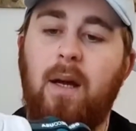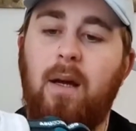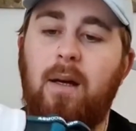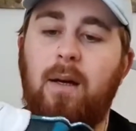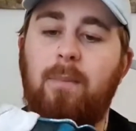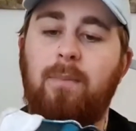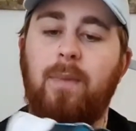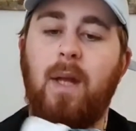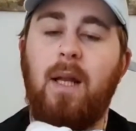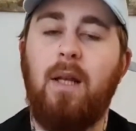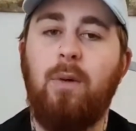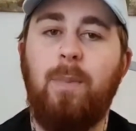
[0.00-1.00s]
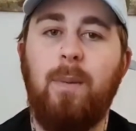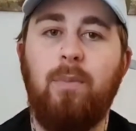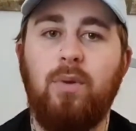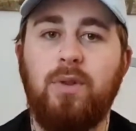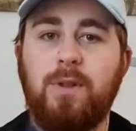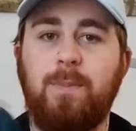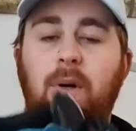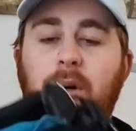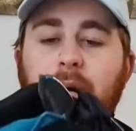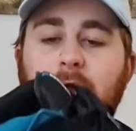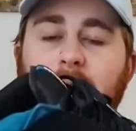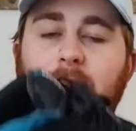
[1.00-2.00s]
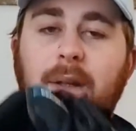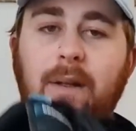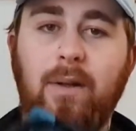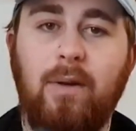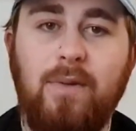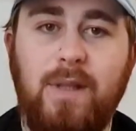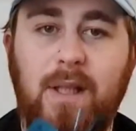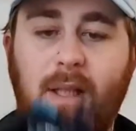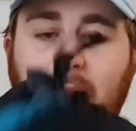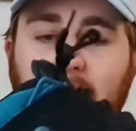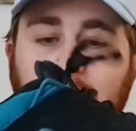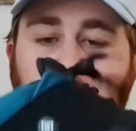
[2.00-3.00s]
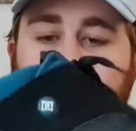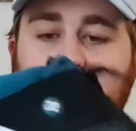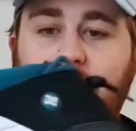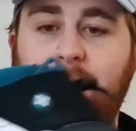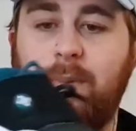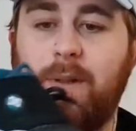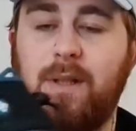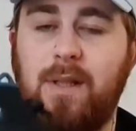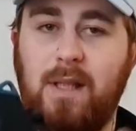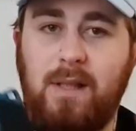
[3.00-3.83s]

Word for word: um, a little bit more spot on than obviously the Kalis shoes because